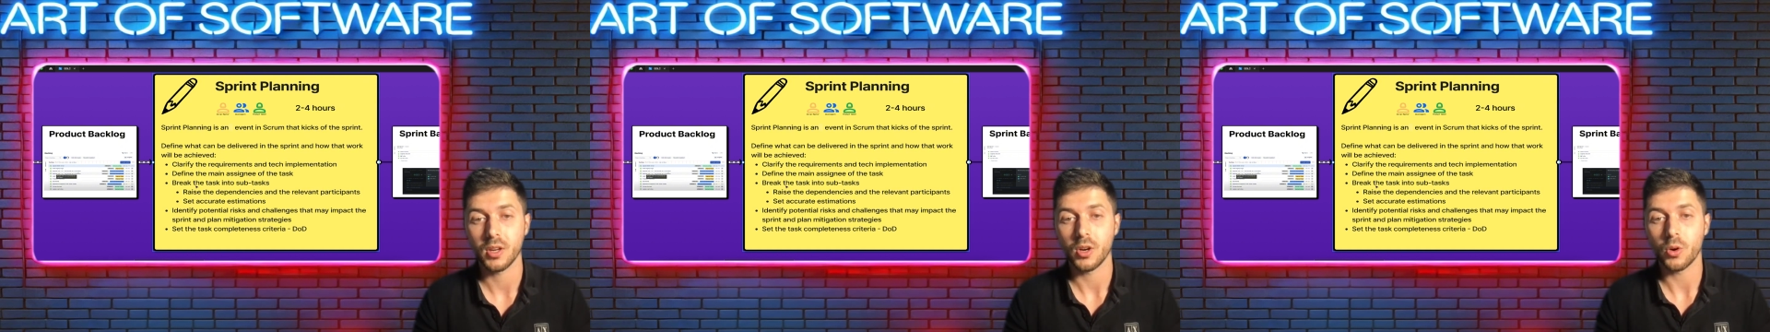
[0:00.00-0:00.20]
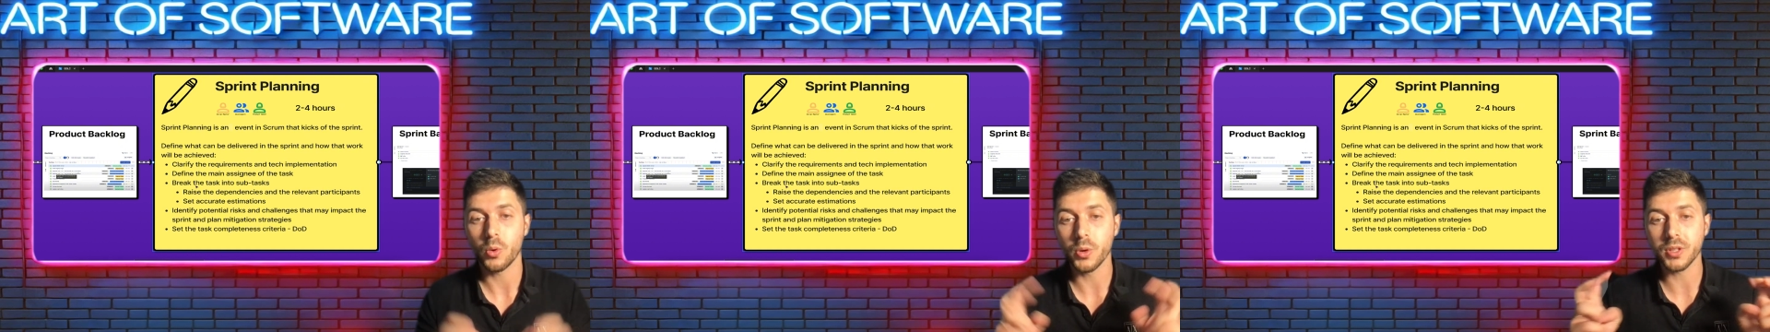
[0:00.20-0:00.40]

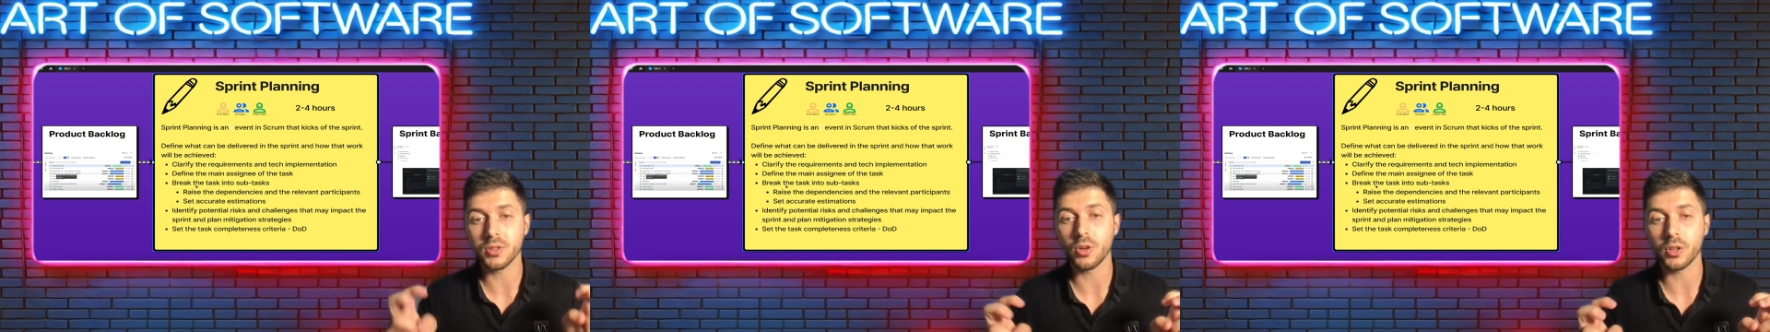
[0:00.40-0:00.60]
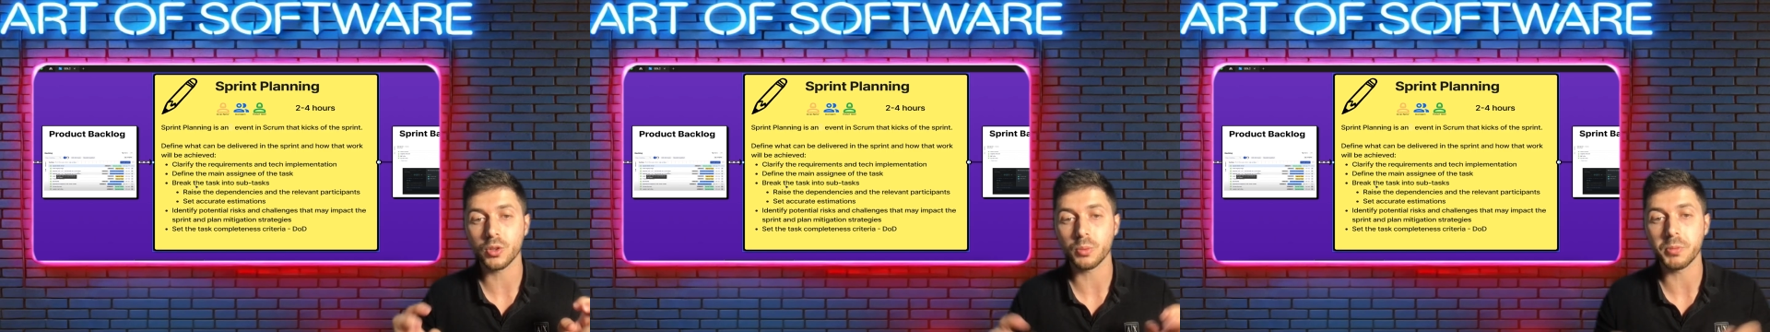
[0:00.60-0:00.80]
Who is
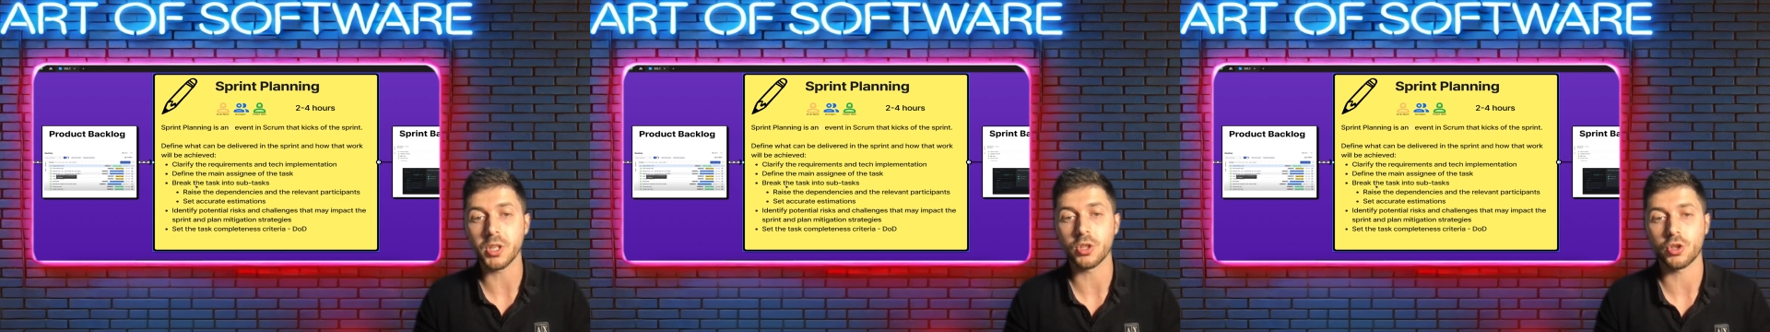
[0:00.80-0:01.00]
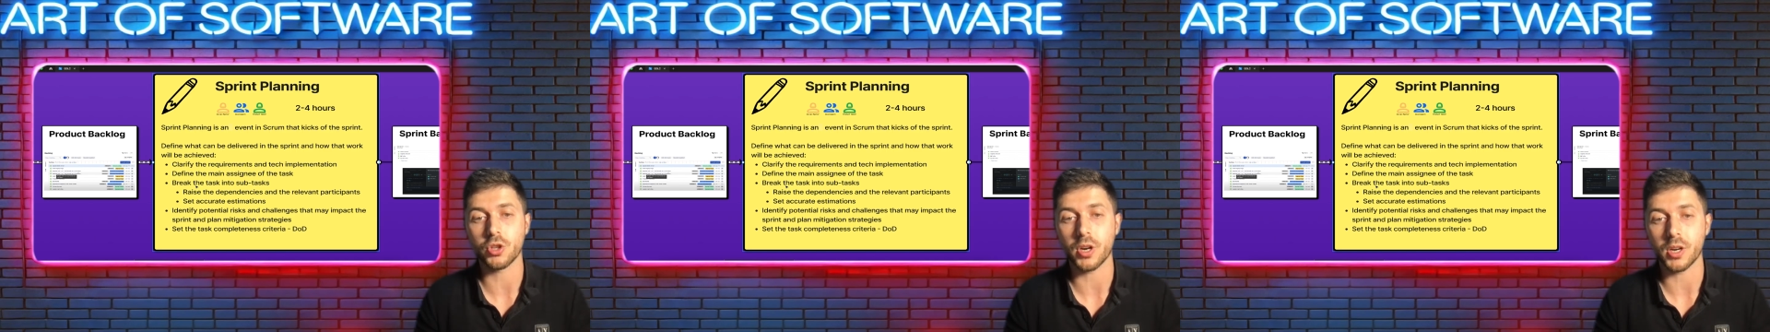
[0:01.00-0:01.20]
going to be
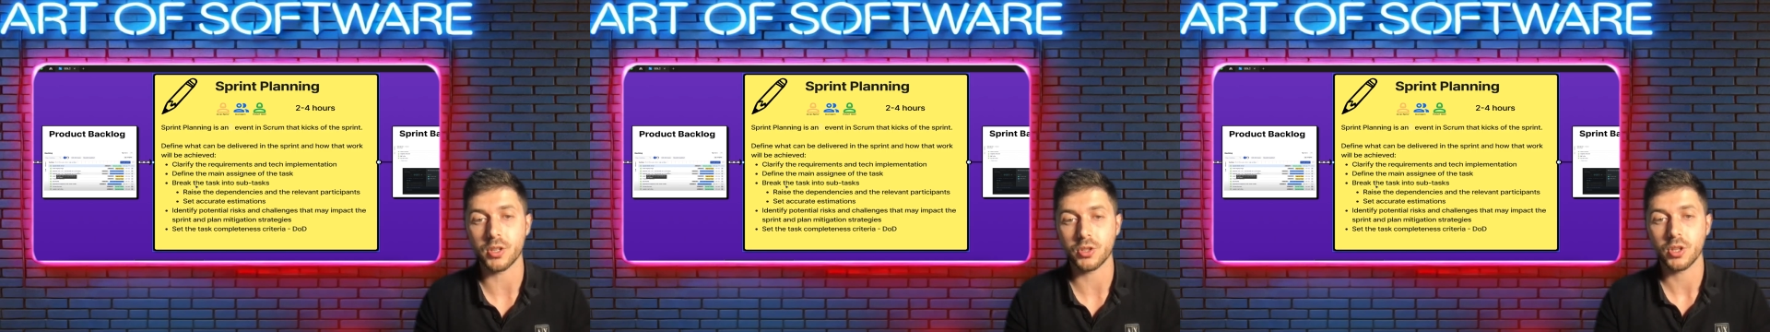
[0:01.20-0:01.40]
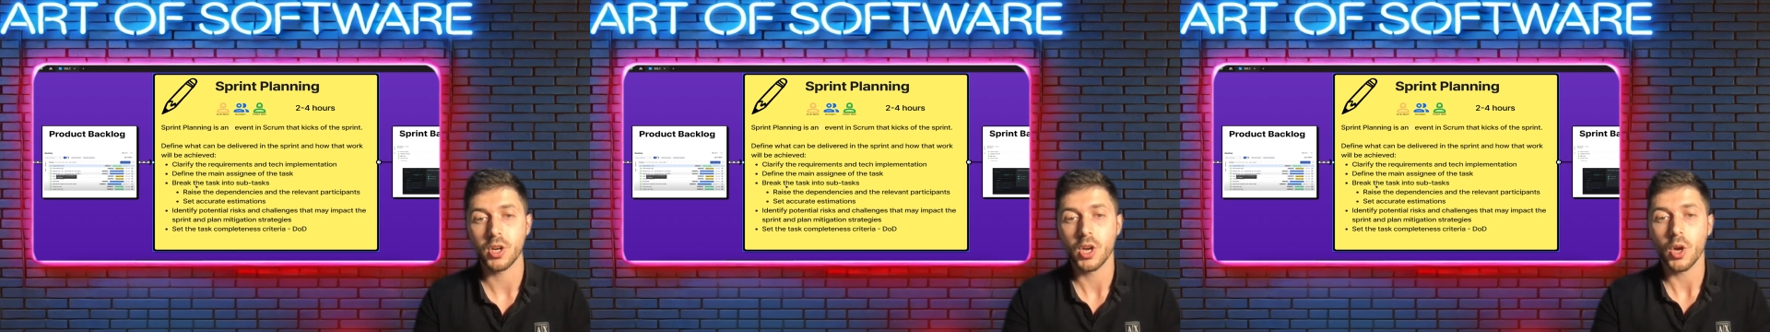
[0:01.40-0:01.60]
in
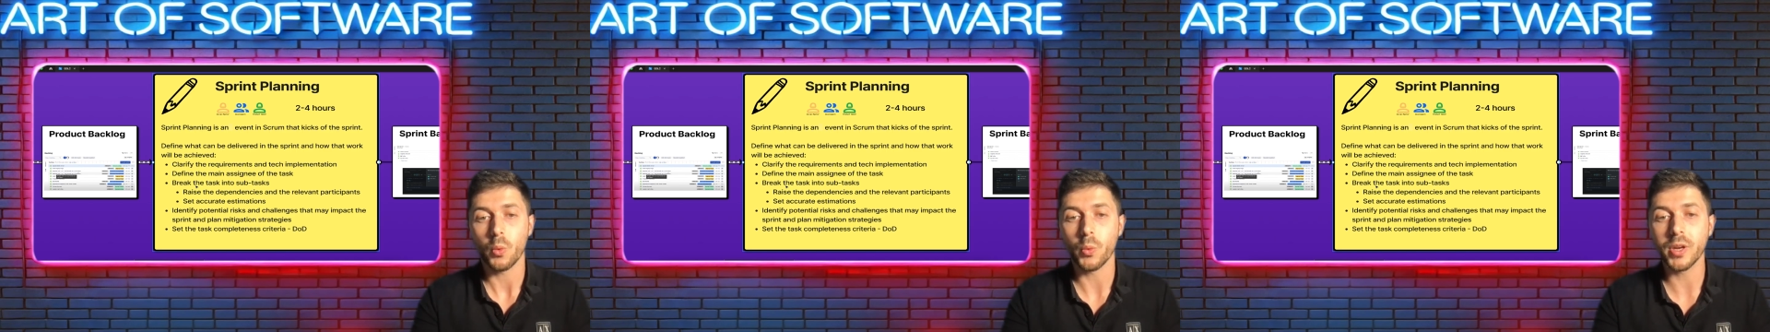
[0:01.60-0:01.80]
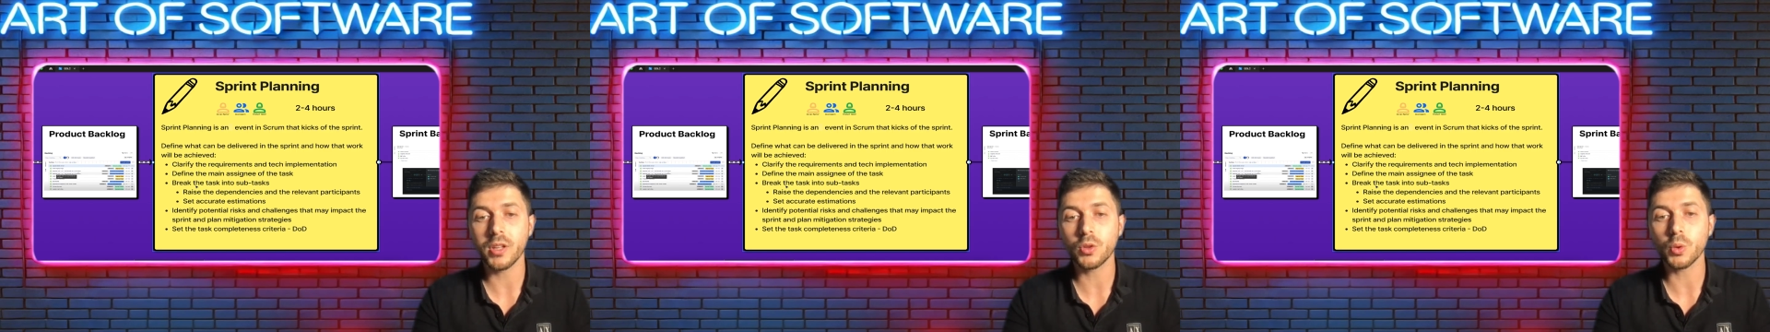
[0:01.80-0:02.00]
charge.
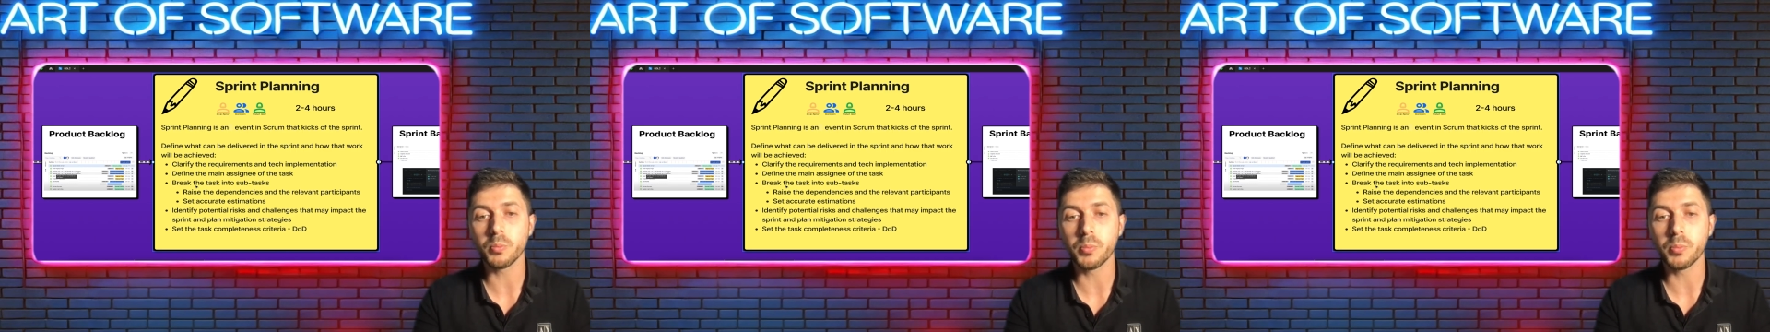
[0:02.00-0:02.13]
We need to